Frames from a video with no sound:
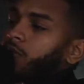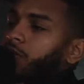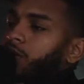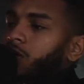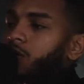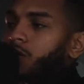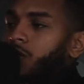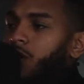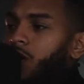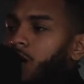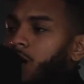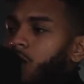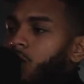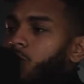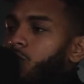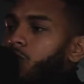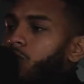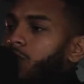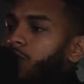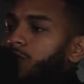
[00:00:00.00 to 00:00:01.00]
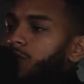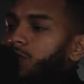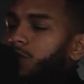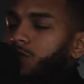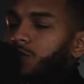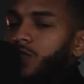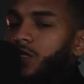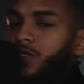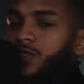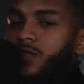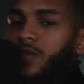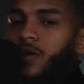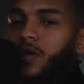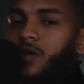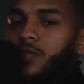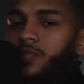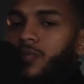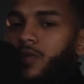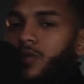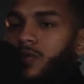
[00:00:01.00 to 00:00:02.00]
healing, I always suggest
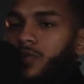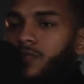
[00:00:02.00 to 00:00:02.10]
therapy.